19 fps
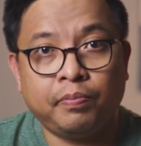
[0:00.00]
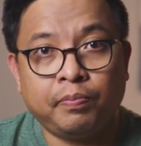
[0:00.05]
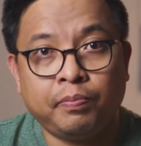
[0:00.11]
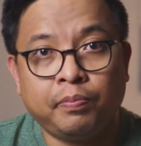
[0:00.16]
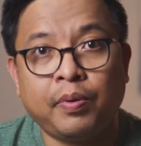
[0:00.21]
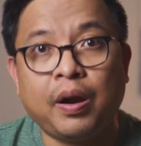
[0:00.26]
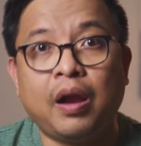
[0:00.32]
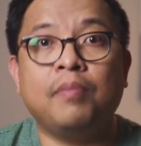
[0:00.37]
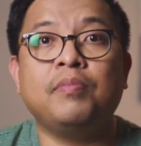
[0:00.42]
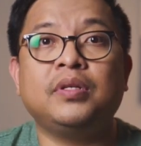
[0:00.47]

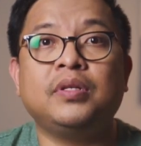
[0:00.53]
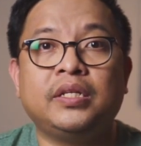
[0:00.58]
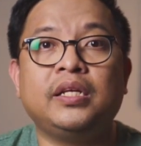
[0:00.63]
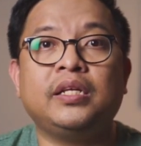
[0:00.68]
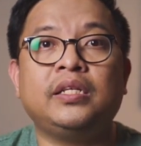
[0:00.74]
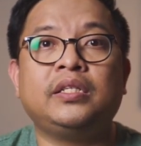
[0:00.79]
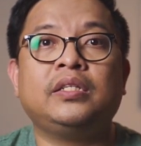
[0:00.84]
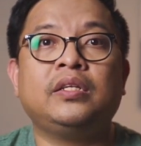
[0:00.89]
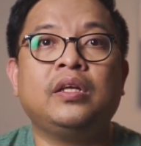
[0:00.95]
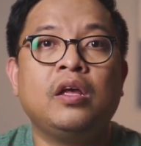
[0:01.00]

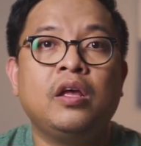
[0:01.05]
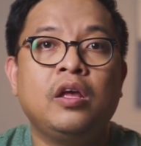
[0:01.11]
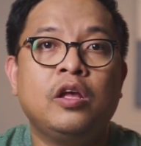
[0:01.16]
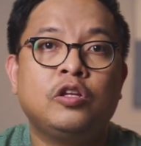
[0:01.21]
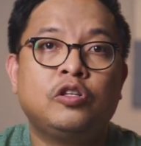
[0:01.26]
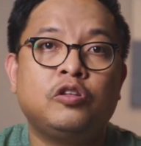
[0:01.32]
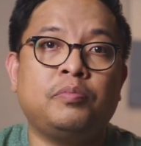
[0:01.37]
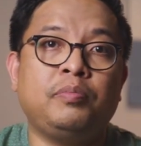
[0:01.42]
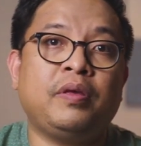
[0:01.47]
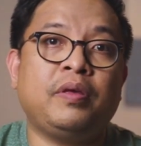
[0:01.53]
promises
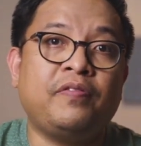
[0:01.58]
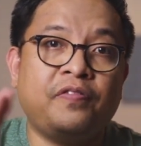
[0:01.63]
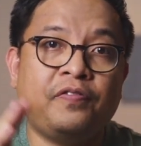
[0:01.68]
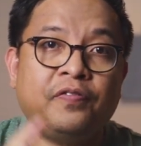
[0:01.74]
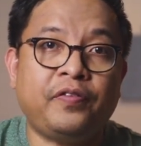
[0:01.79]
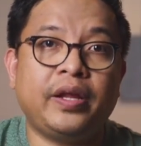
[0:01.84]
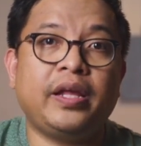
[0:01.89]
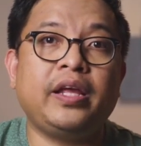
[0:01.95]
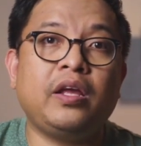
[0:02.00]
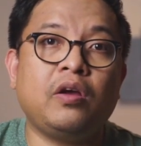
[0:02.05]
to be
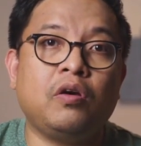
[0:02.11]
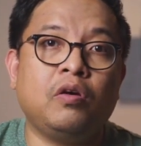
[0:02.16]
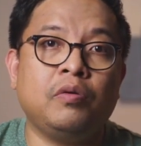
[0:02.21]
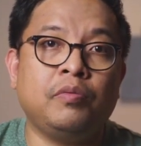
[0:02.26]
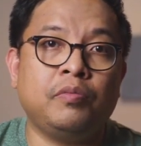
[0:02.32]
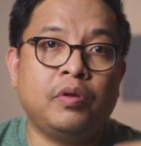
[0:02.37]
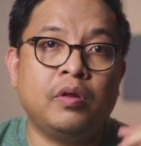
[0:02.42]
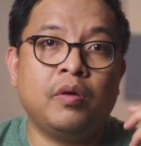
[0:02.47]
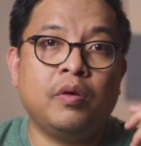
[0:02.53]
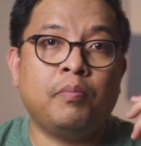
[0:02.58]
free
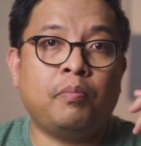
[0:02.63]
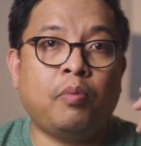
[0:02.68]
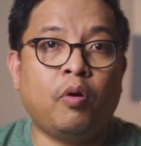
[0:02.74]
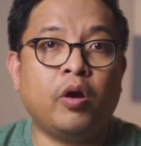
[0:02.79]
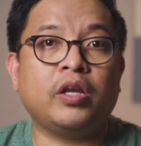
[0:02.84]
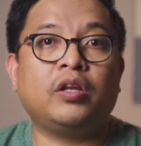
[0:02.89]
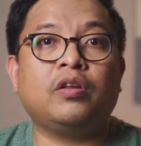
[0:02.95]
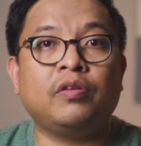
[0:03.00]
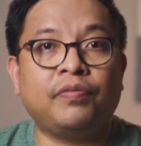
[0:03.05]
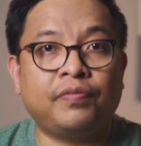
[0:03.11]
on
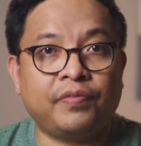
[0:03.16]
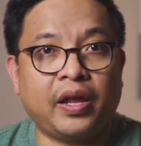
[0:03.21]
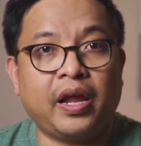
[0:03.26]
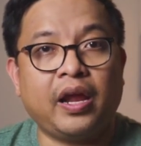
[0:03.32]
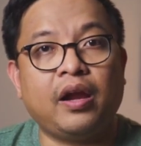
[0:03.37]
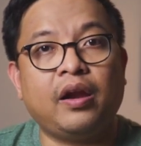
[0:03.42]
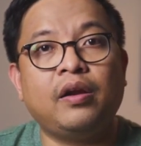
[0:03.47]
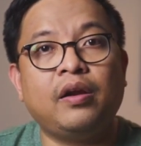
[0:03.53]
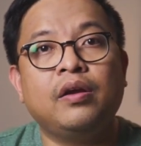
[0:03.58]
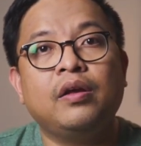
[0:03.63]
point of
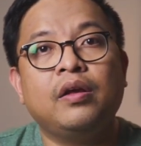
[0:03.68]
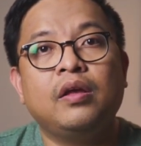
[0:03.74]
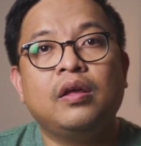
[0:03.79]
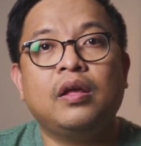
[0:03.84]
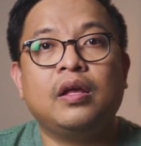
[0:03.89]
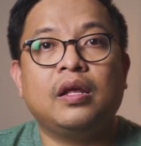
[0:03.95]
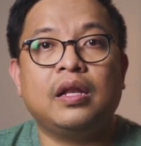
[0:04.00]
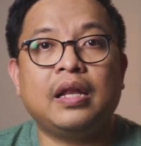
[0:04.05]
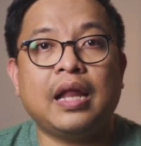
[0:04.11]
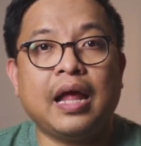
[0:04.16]
care,
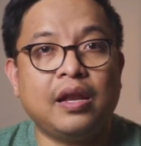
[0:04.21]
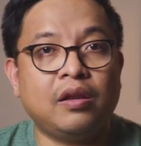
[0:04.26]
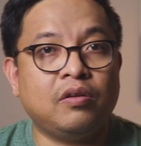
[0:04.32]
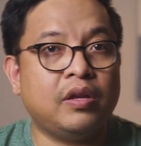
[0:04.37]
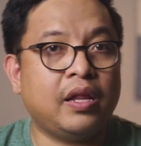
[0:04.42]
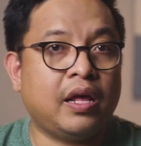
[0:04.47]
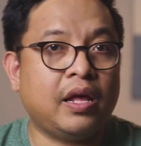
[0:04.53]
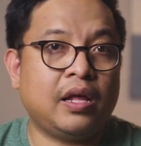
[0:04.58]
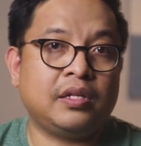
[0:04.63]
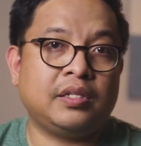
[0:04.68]
lalo
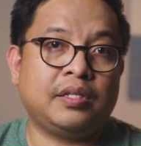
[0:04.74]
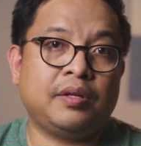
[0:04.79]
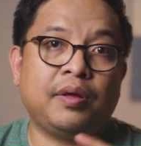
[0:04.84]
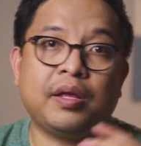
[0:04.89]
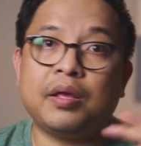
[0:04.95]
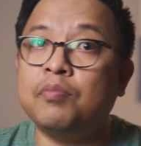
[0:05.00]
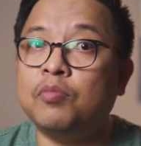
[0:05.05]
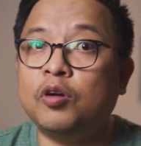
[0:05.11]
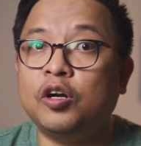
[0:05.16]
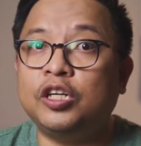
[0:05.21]
na
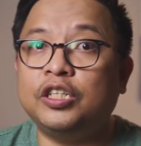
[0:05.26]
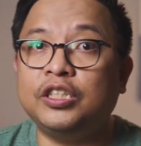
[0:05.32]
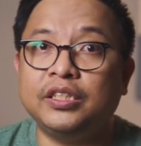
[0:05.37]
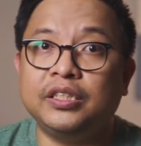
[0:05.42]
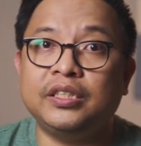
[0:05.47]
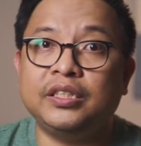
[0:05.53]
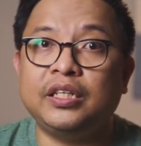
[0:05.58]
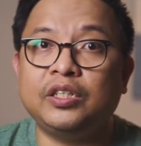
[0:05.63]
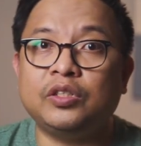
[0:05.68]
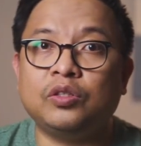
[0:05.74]
sa
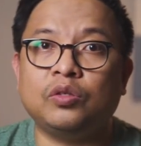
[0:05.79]
emergency.